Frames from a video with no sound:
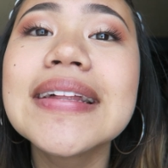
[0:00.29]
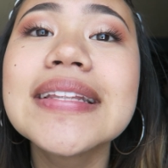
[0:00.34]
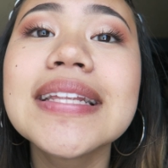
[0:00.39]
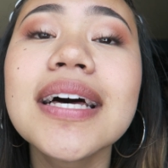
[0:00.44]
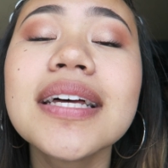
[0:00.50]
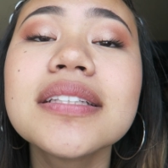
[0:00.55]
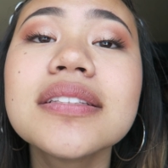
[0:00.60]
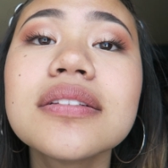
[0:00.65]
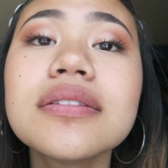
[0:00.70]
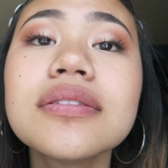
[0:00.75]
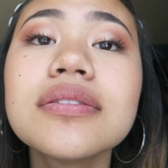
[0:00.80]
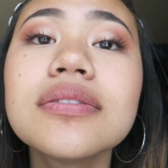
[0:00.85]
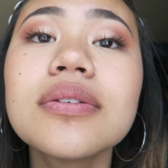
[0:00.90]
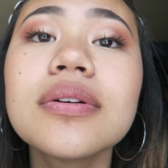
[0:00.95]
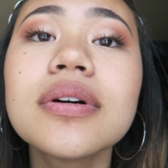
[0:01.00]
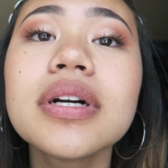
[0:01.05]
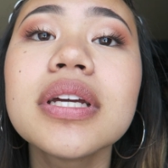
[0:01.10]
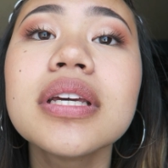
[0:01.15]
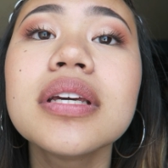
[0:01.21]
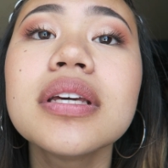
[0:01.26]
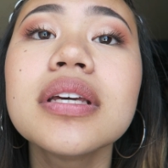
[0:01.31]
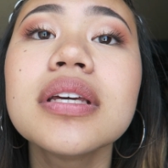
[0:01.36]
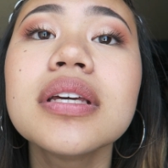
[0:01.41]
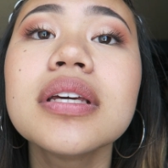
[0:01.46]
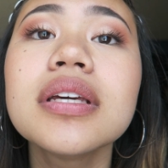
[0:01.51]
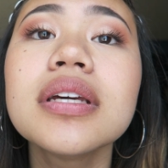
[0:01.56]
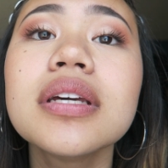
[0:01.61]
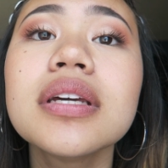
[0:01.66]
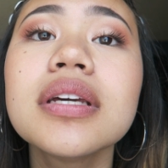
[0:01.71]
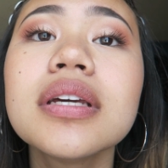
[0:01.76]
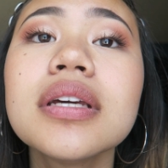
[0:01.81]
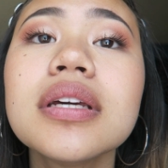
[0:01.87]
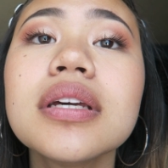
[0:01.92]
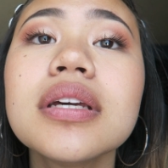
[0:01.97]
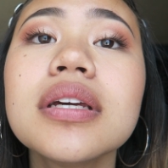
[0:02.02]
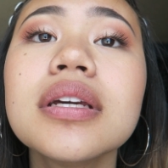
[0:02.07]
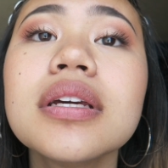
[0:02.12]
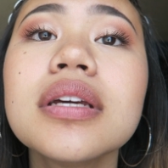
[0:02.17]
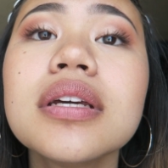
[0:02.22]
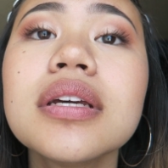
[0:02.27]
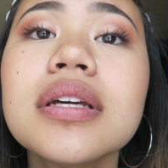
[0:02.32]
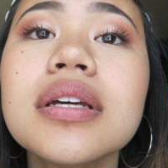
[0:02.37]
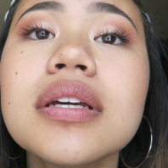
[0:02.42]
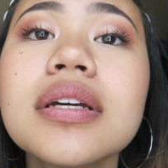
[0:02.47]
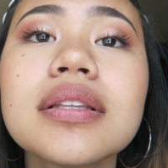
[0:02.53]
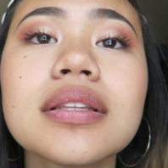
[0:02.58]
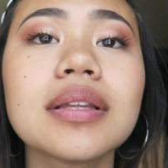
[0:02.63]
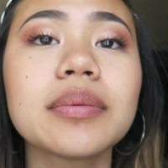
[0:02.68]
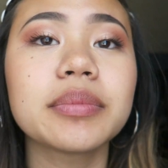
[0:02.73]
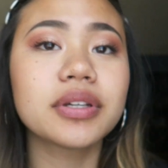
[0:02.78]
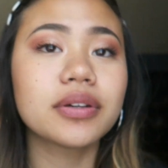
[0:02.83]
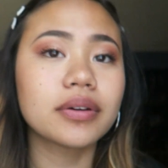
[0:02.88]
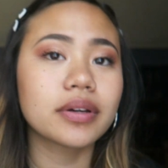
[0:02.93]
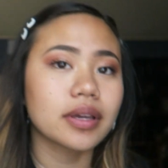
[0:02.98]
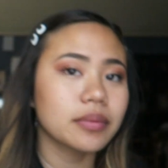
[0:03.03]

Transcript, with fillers: that's annoying. Let me go